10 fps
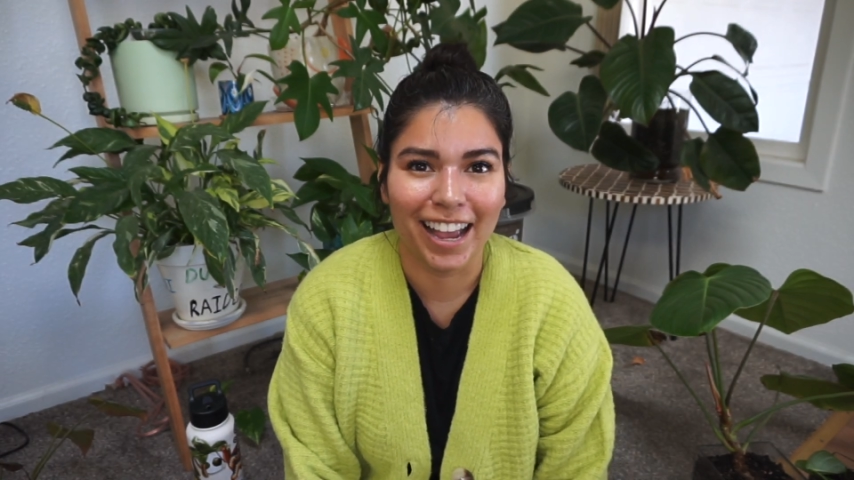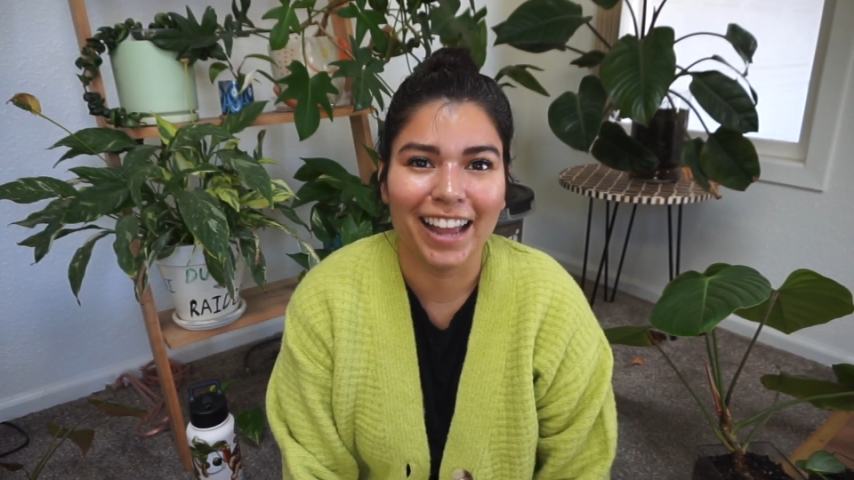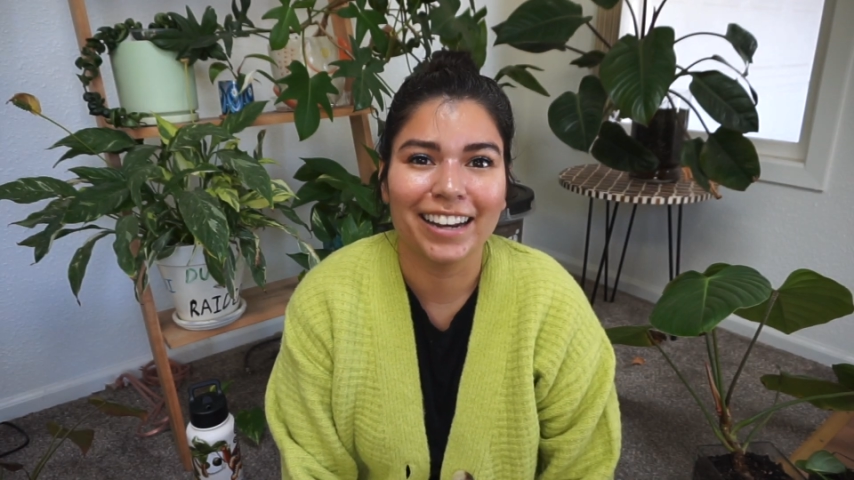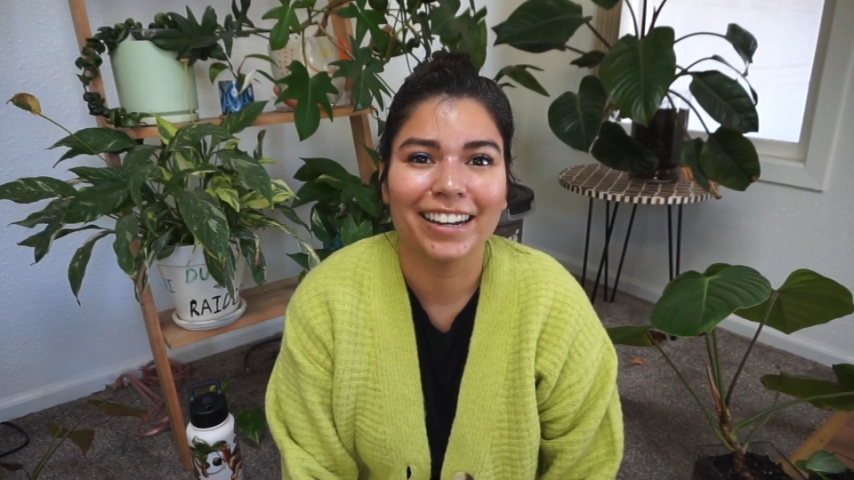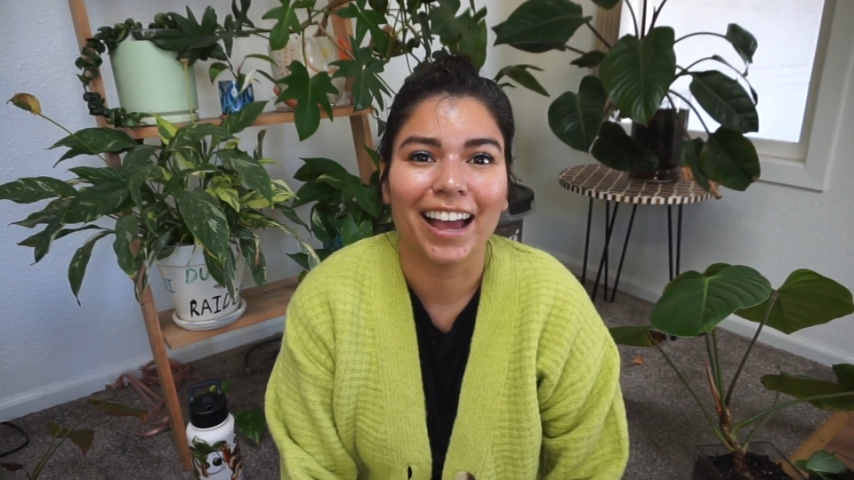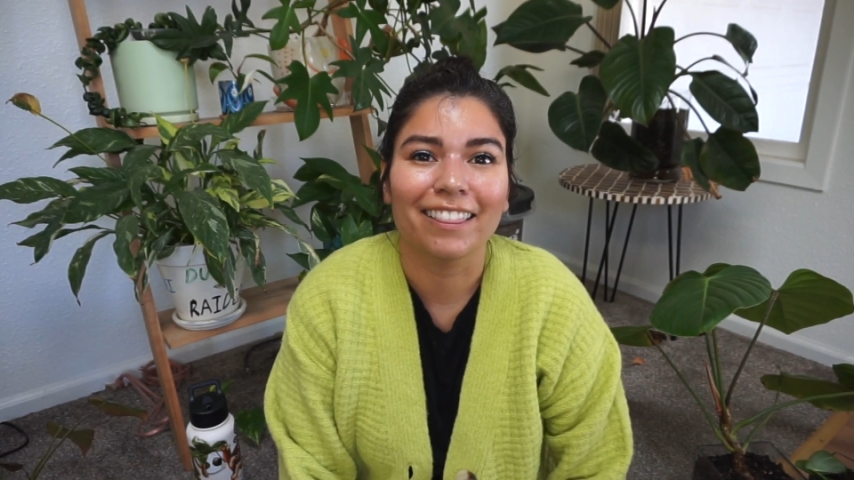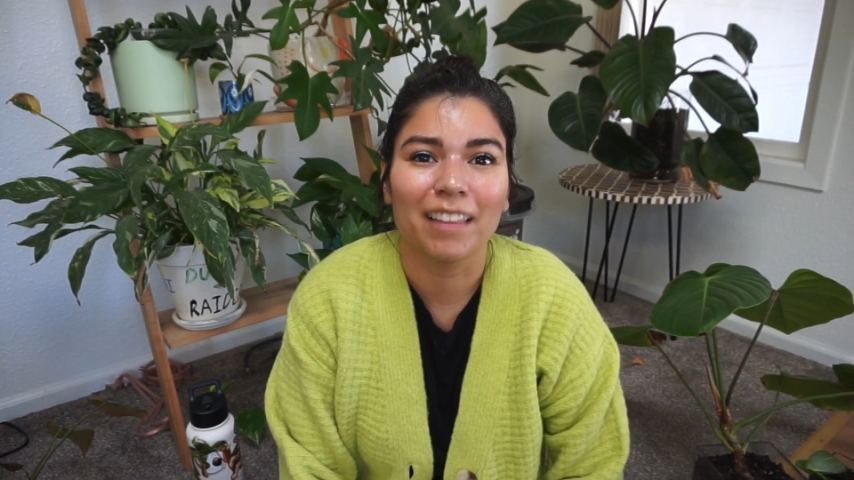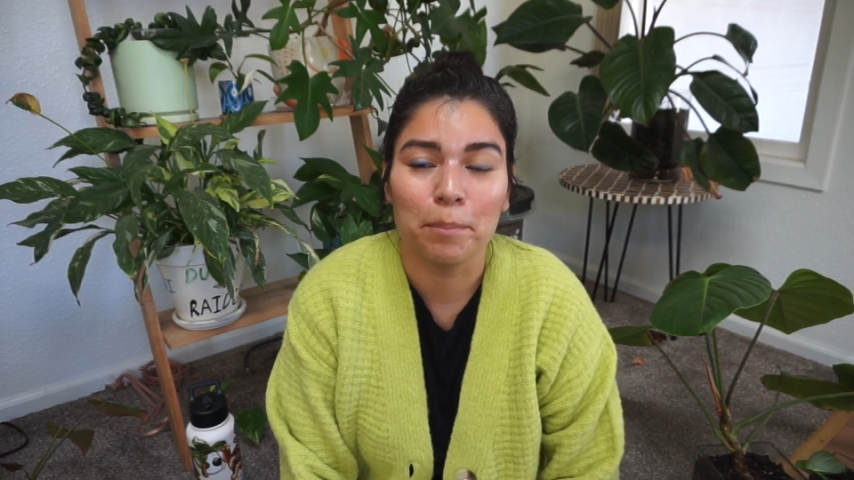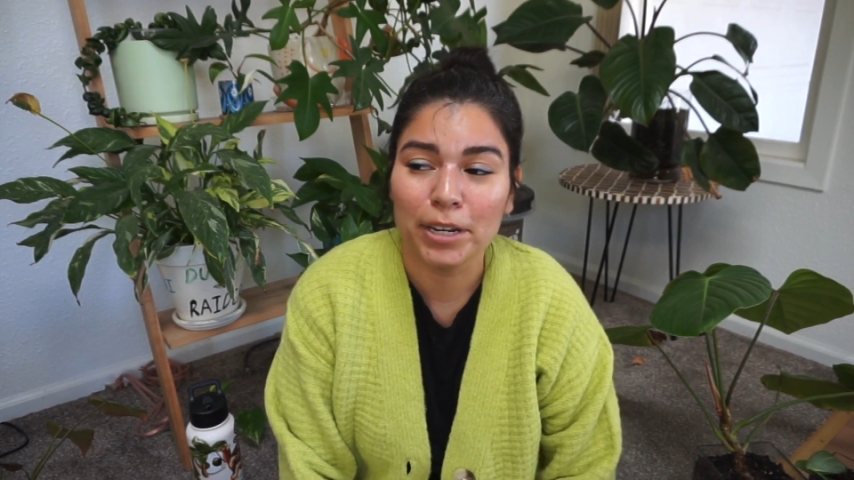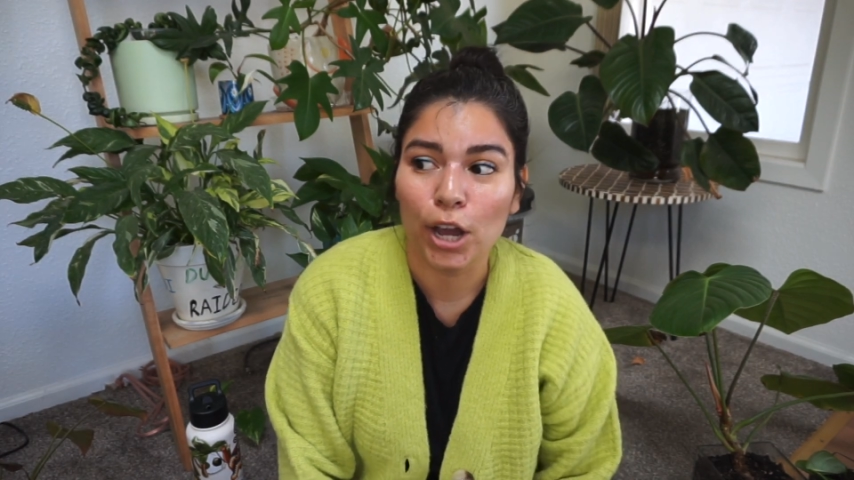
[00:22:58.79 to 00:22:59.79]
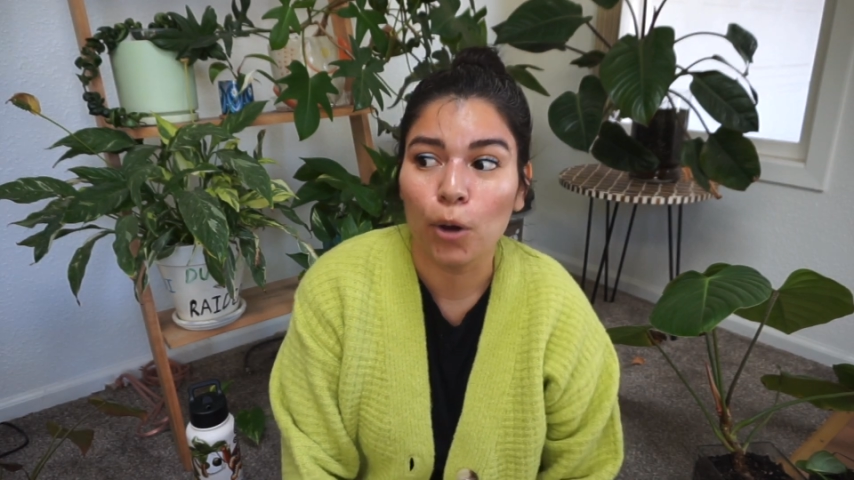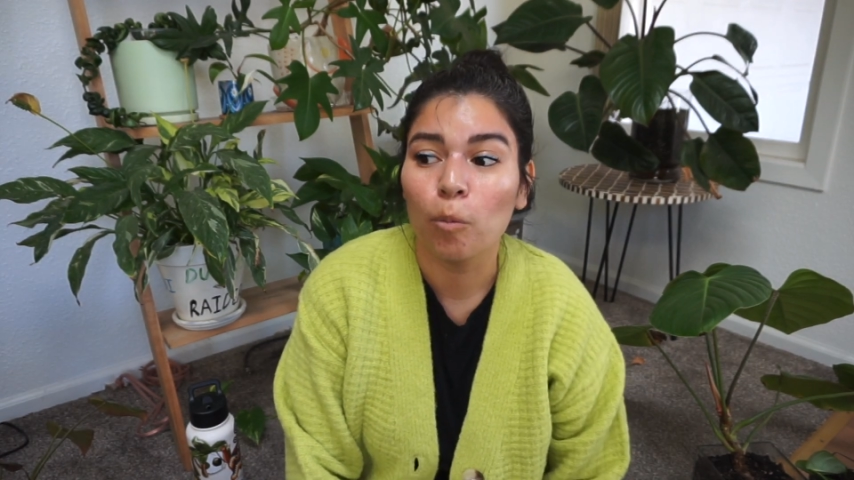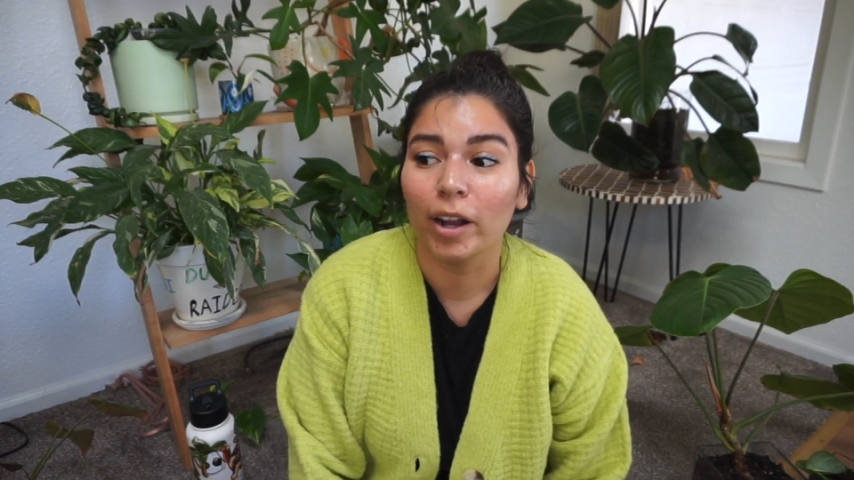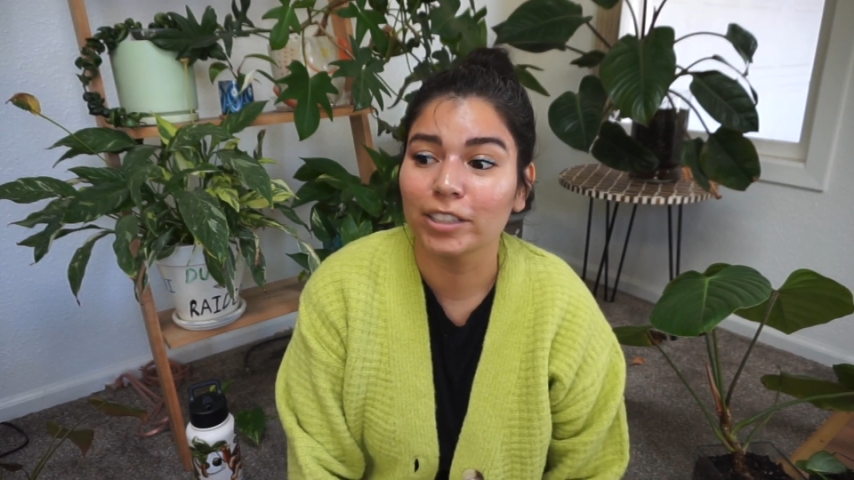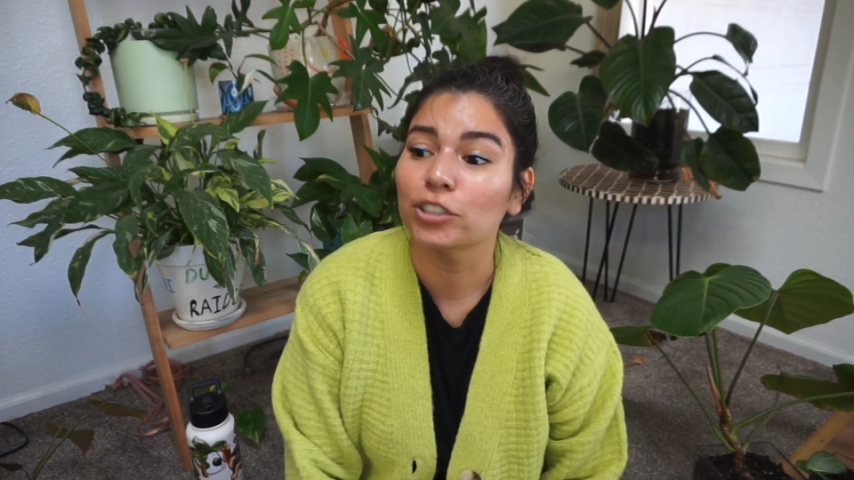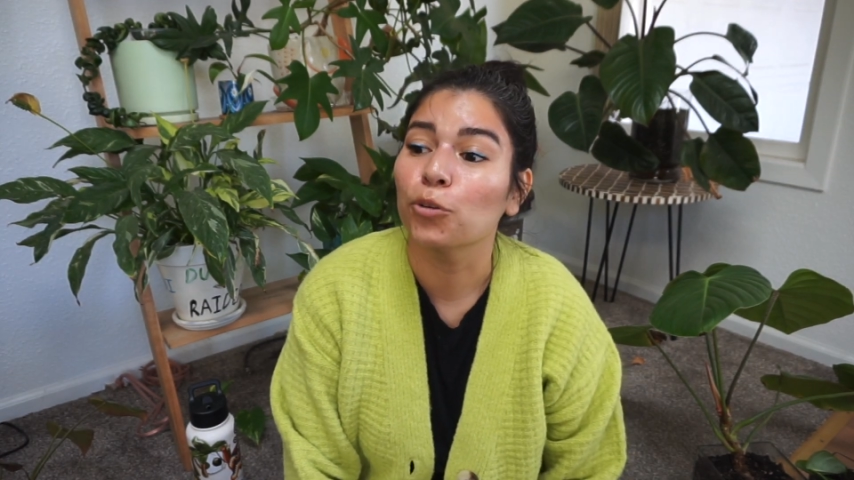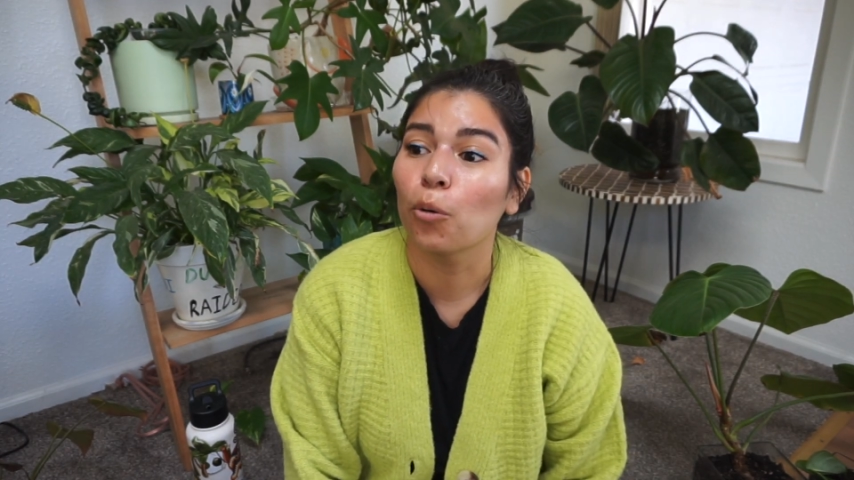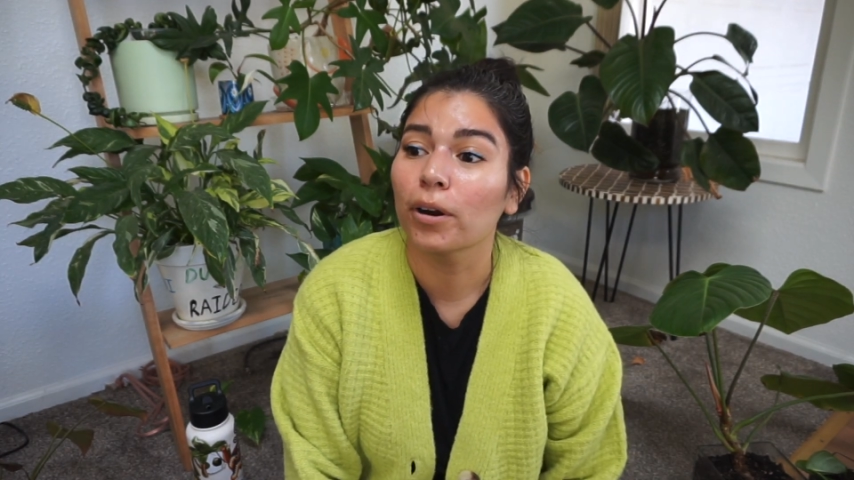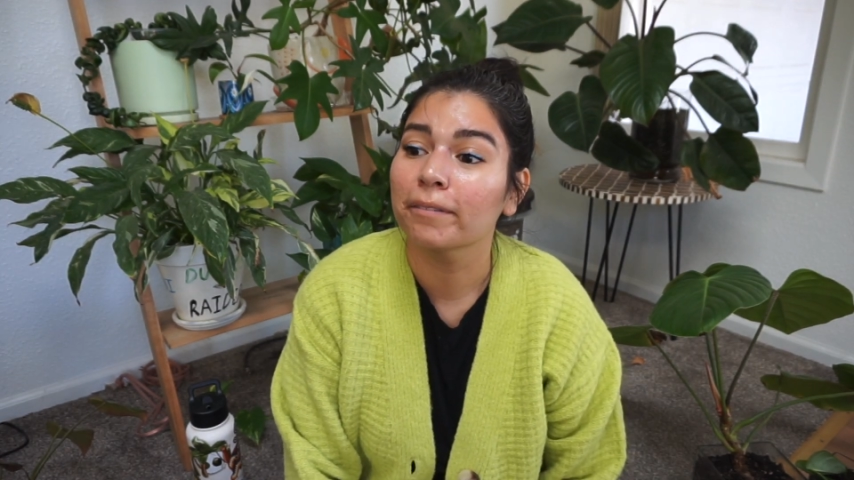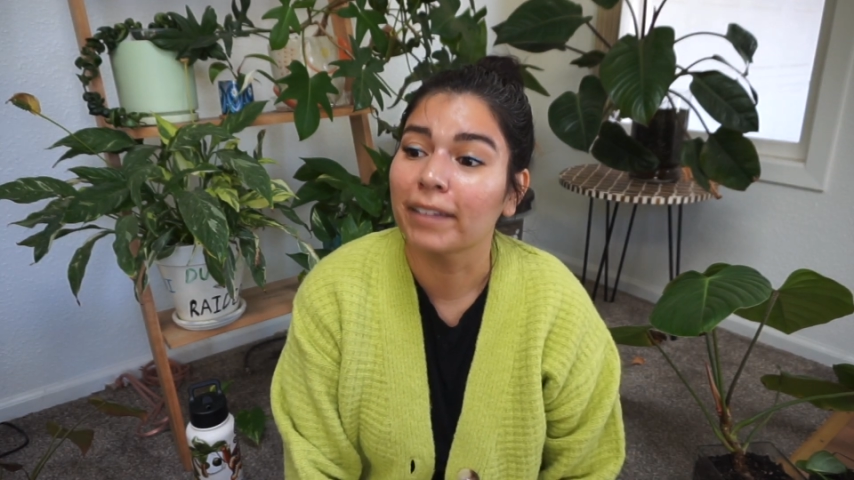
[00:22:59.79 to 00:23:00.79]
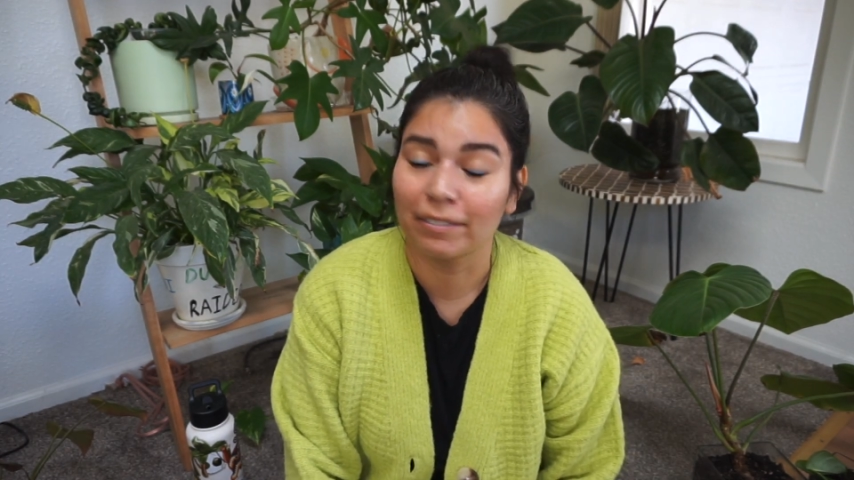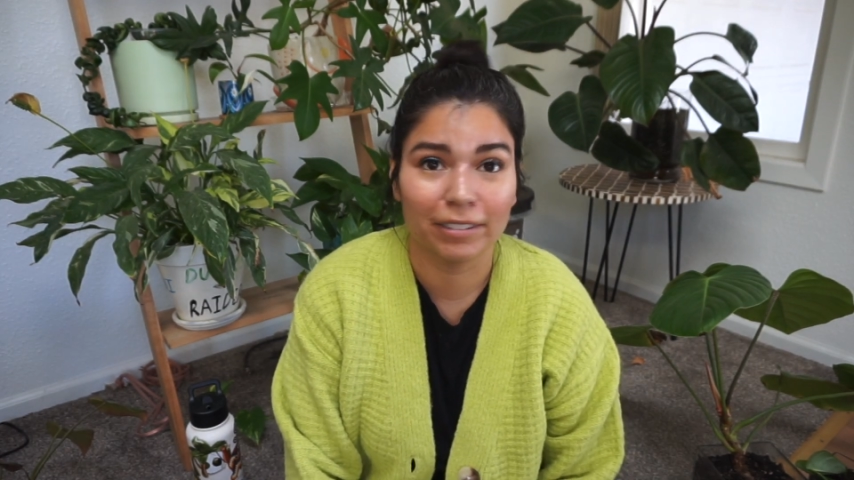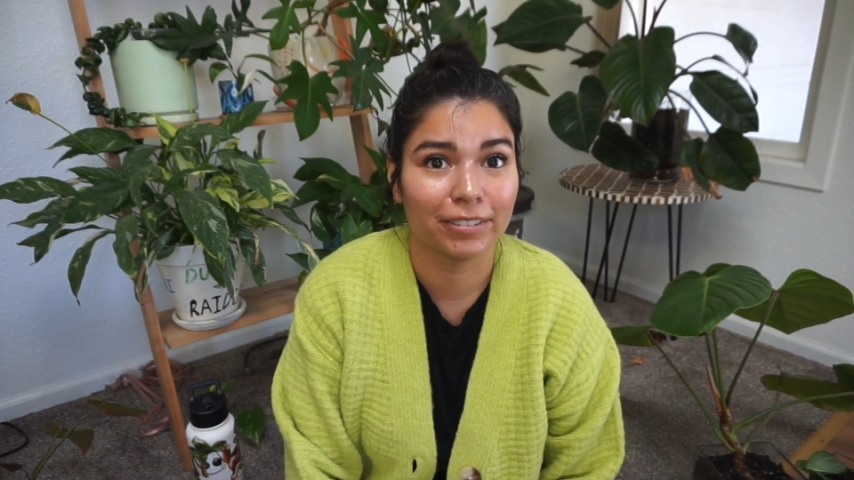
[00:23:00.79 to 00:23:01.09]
and let me know what your favorite